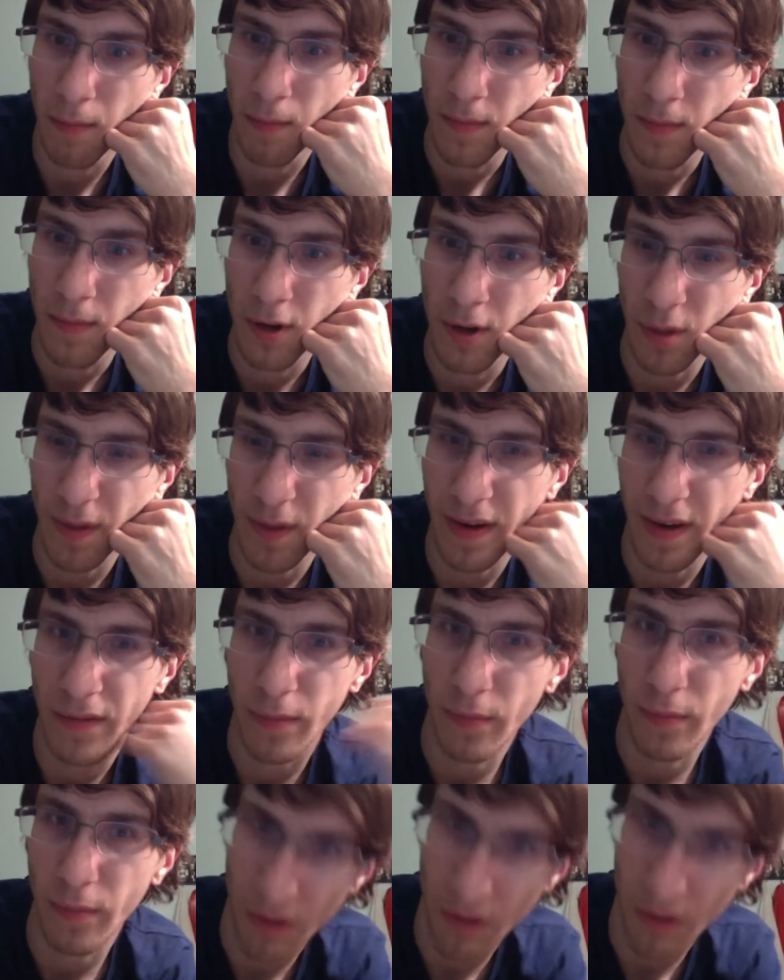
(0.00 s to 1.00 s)
there's so many
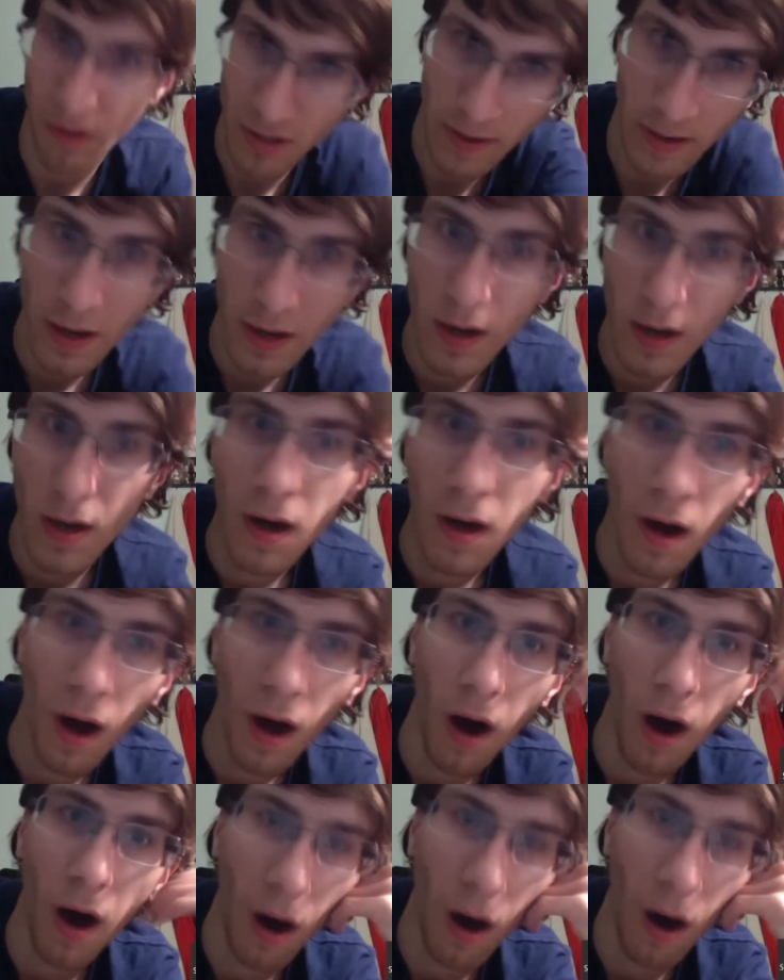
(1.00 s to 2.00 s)
different builds of it.
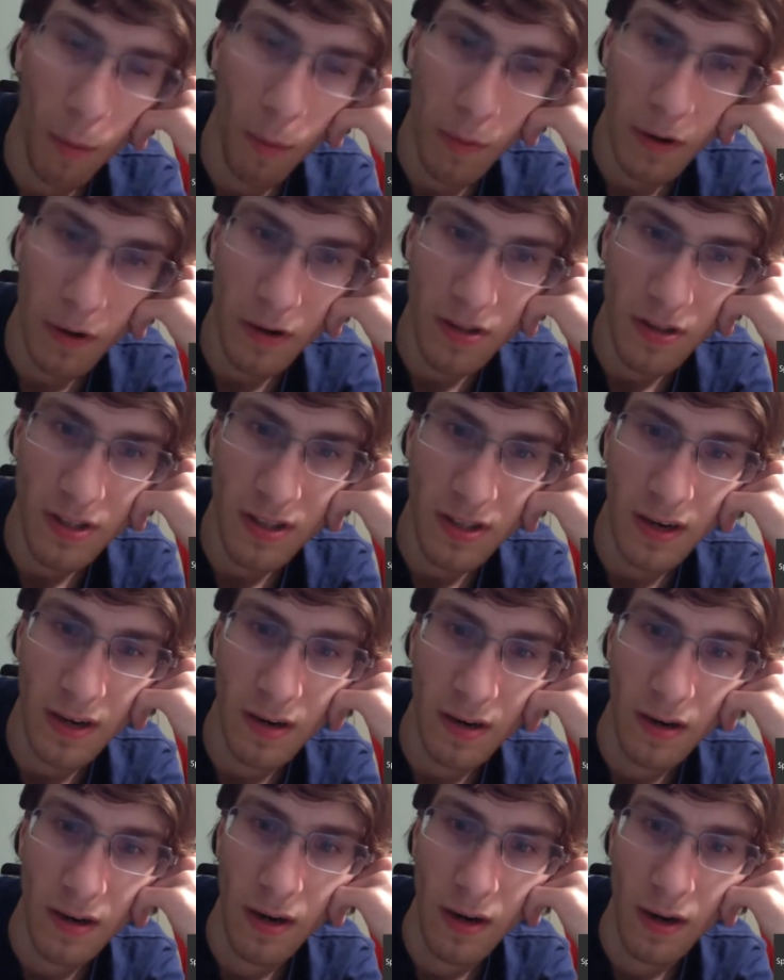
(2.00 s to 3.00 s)
What else is
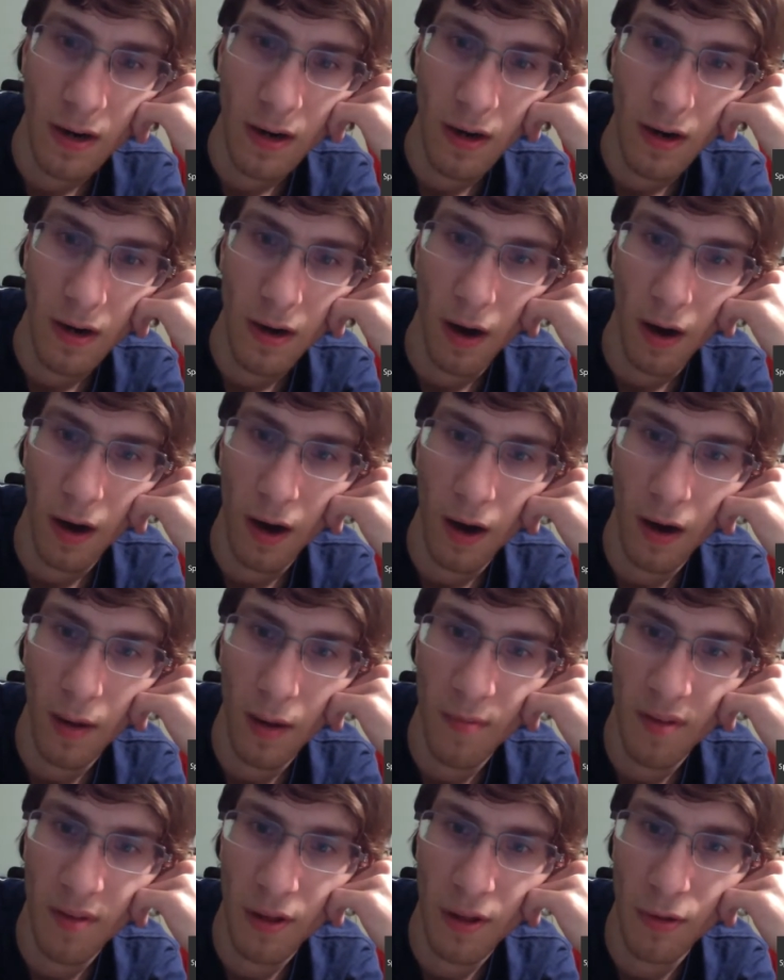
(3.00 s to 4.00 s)
there?
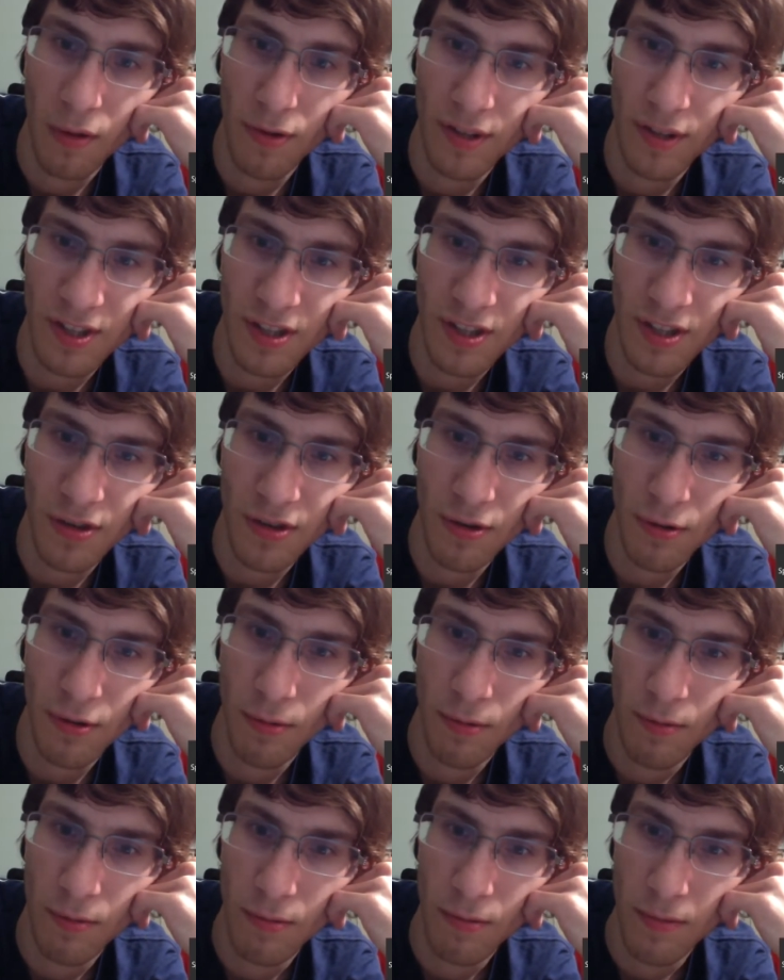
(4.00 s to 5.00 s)
It loses
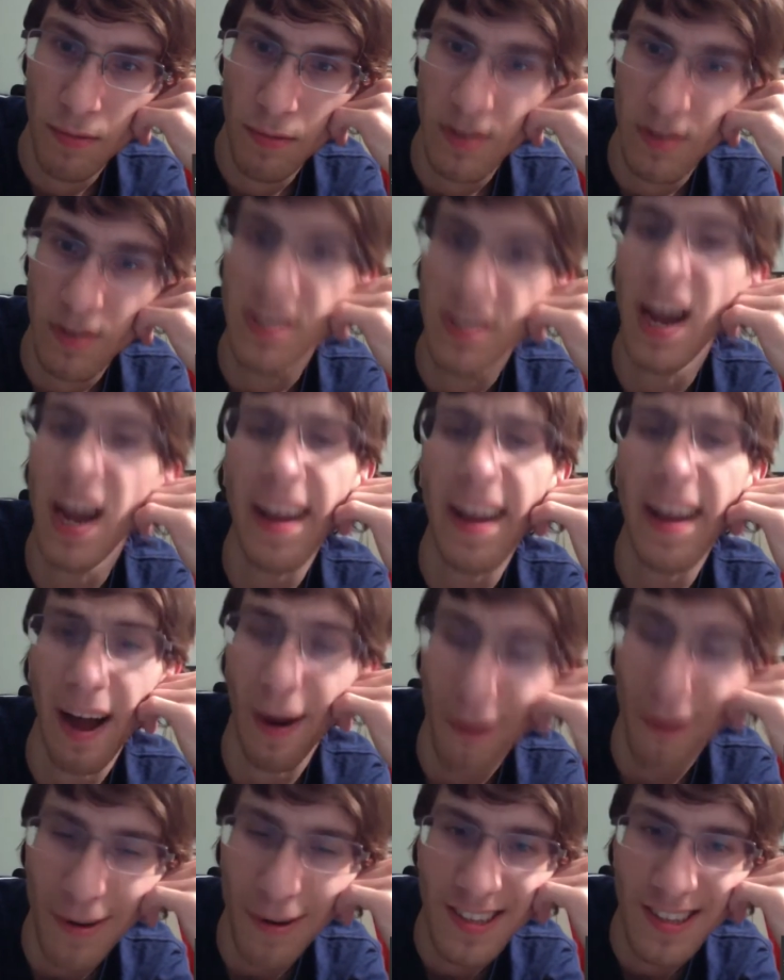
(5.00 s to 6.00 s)
to Deck
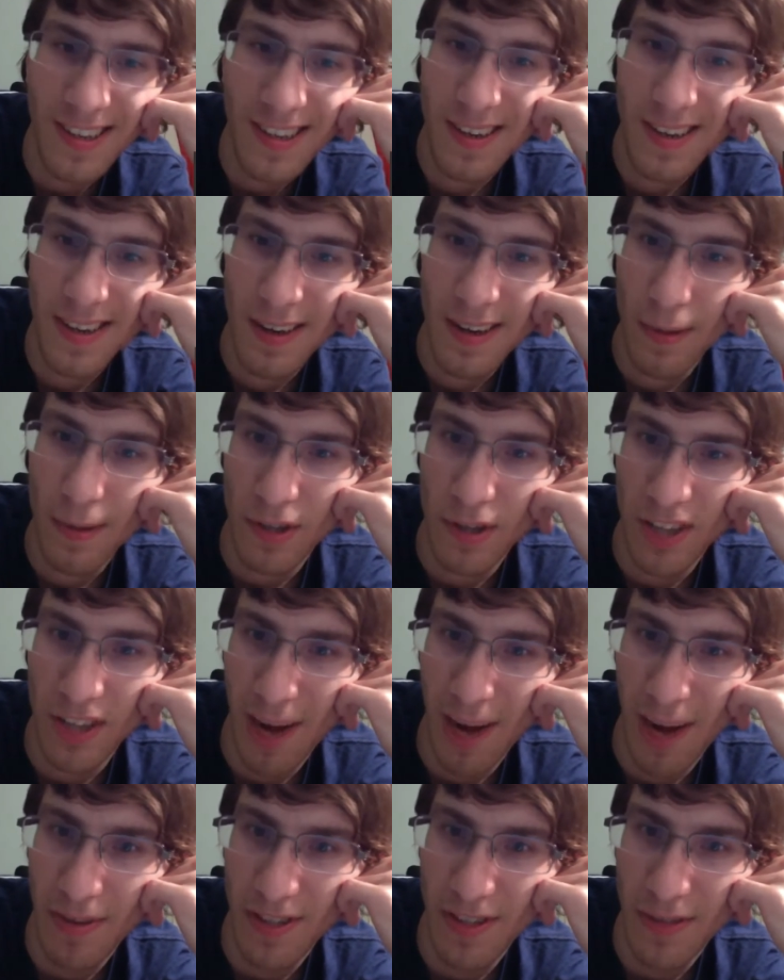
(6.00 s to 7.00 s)
Out, which
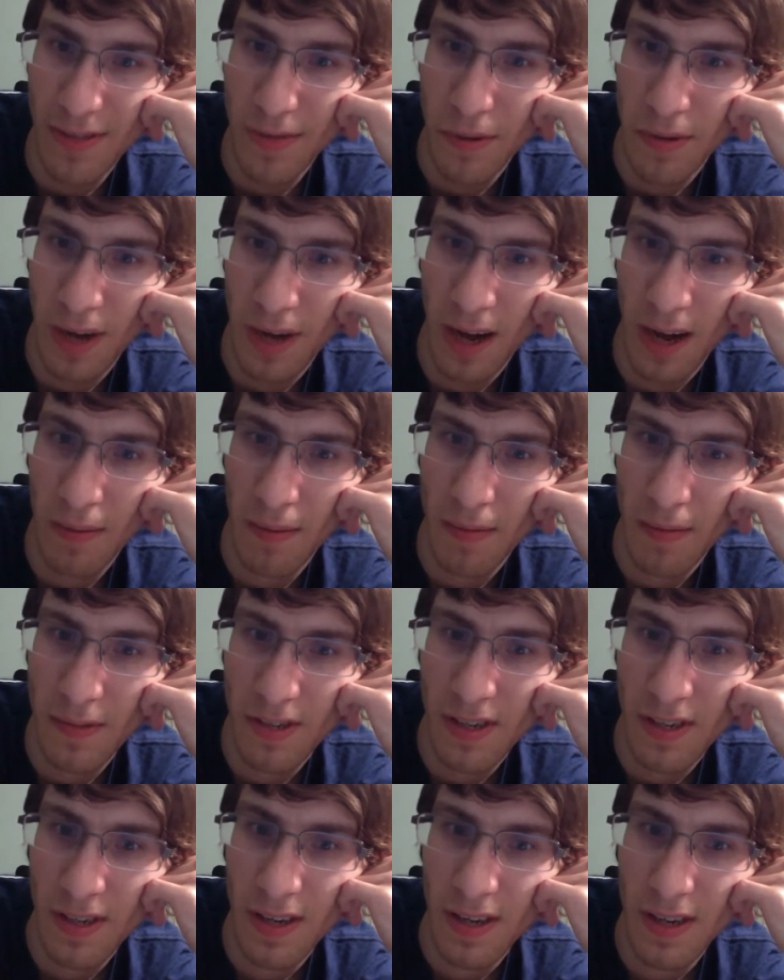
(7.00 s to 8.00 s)
happens a few
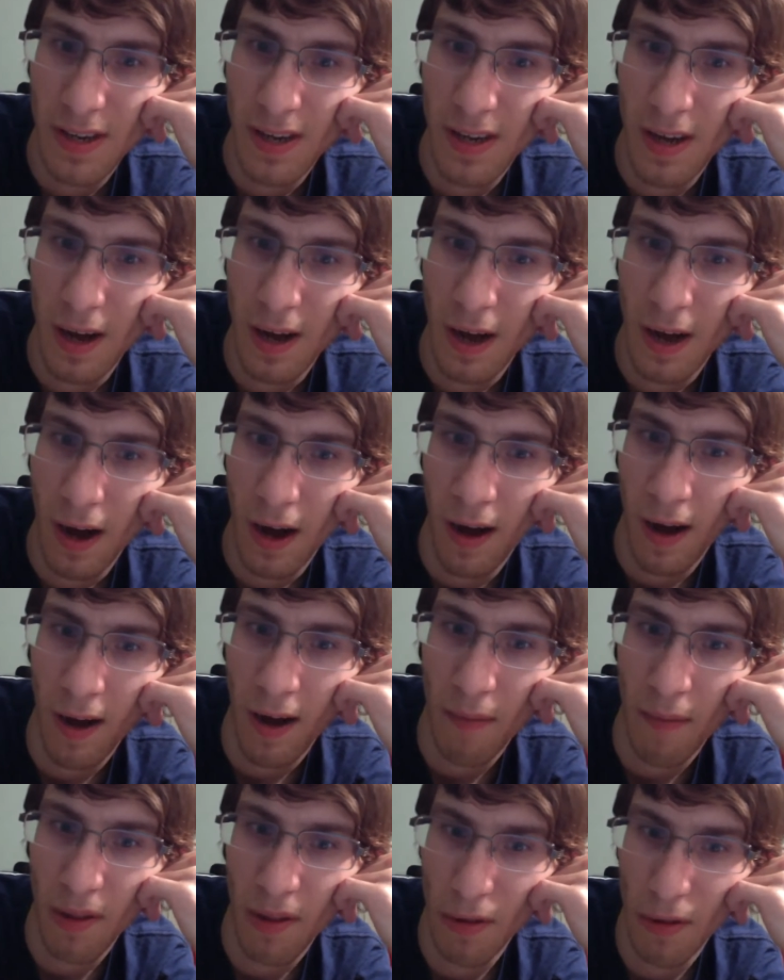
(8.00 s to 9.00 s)
times.
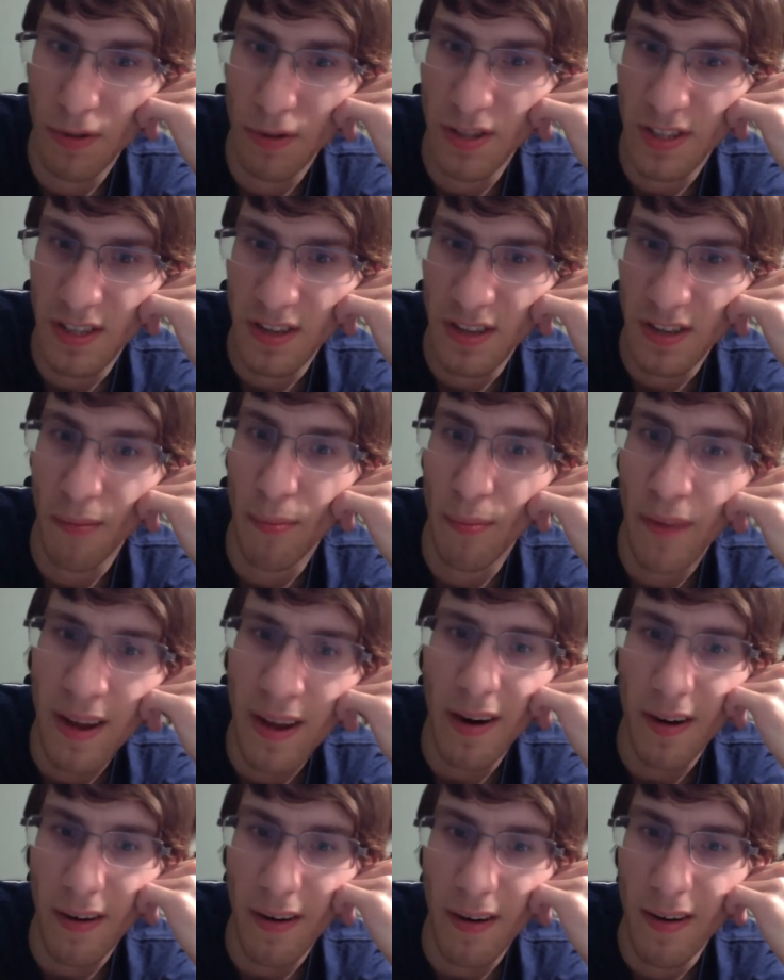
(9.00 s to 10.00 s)
It loses to the
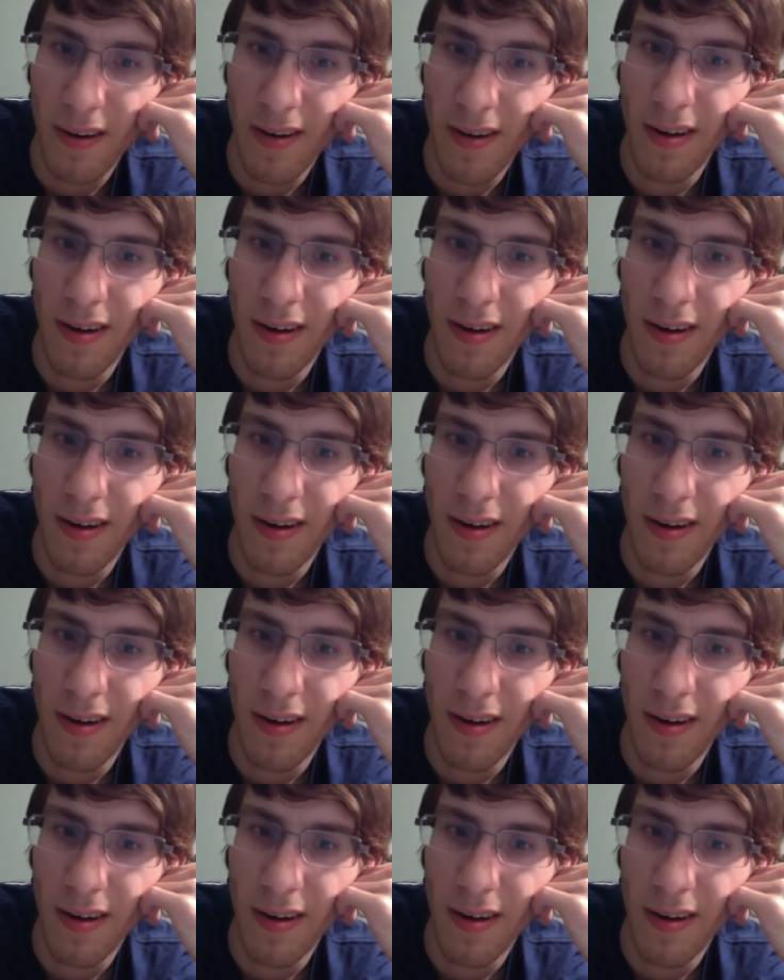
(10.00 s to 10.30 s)
Mirror.